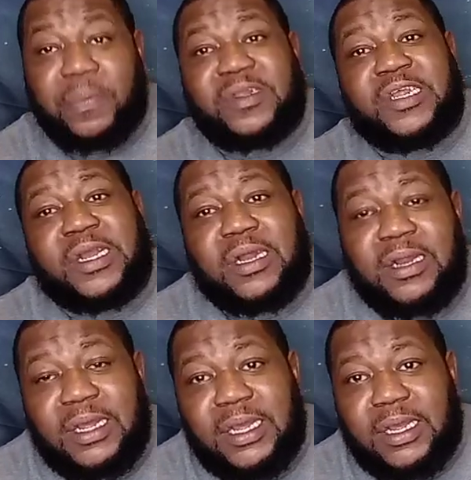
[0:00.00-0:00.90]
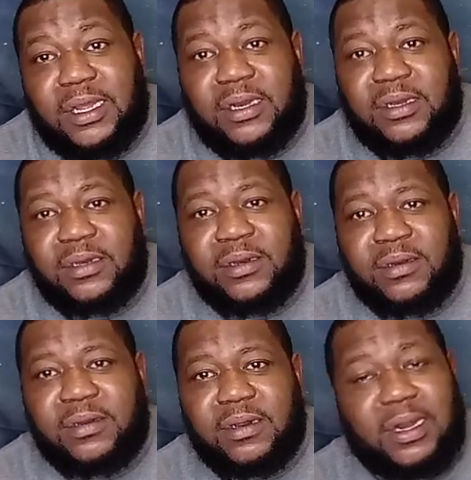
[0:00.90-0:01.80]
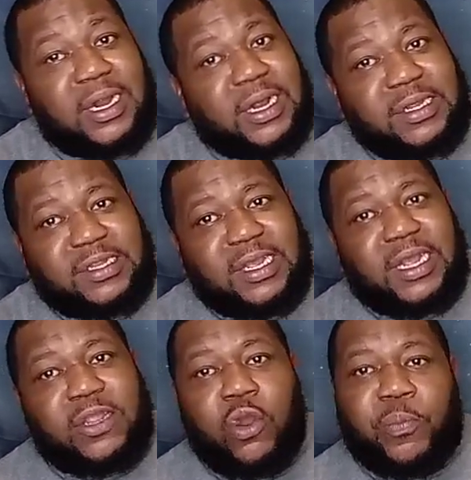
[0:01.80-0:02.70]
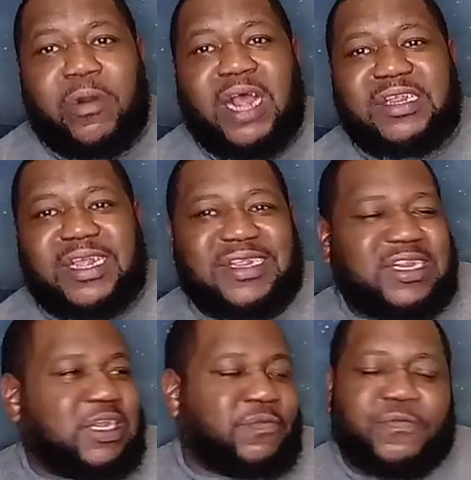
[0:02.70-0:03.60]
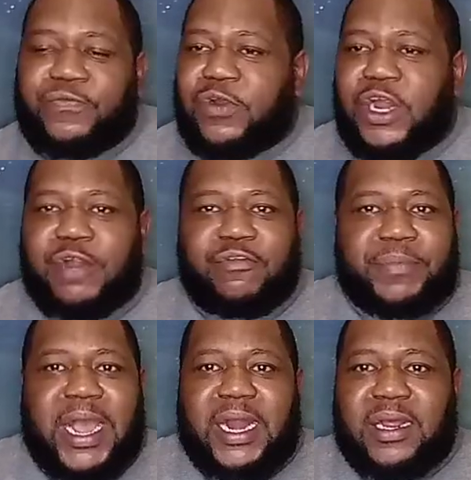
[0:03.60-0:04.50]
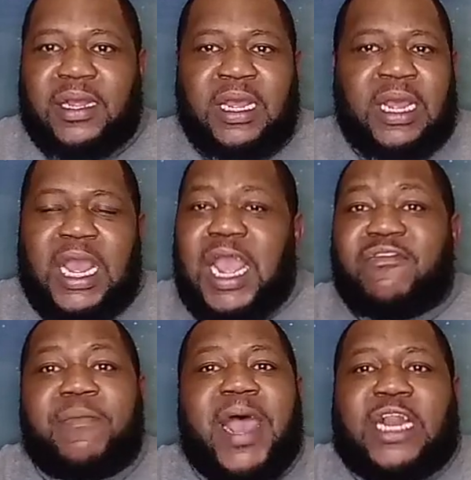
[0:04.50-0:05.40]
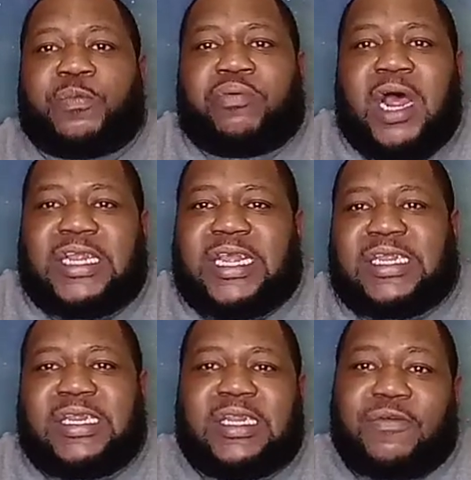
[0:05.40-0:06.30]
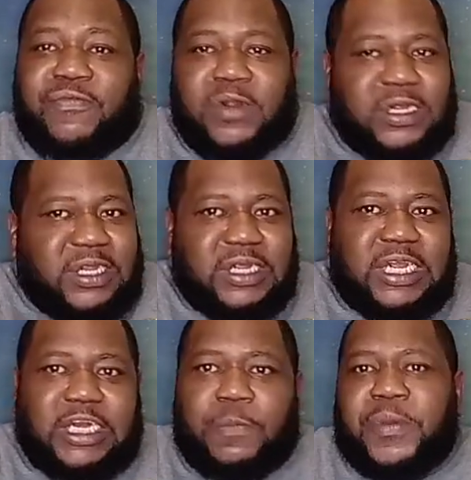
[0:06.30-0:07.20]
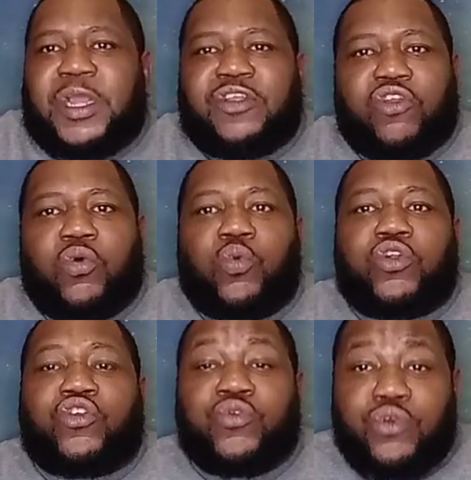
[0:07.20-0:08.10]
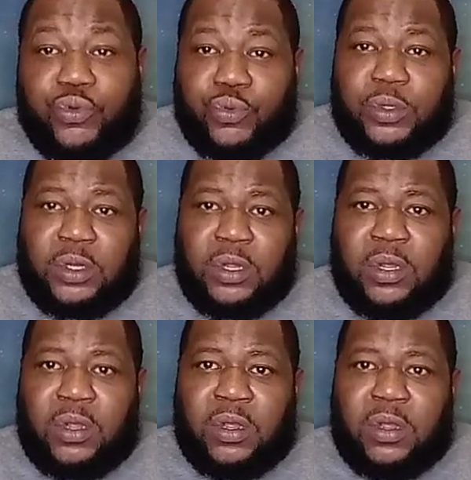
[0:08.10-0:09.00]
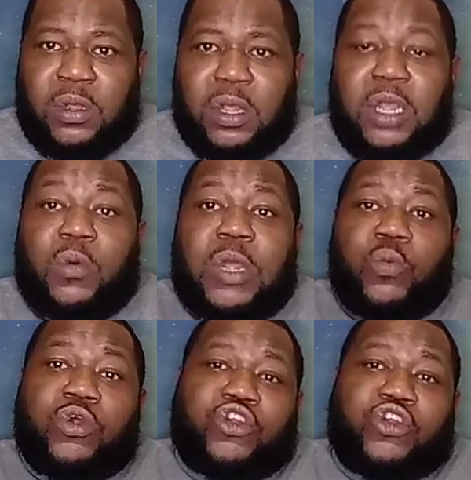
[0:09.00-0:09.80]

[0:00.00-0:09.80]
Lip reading: Like I said, and your process is different for everybody. Everybody's process is different because it depends on what you're doing and what you into and what you need.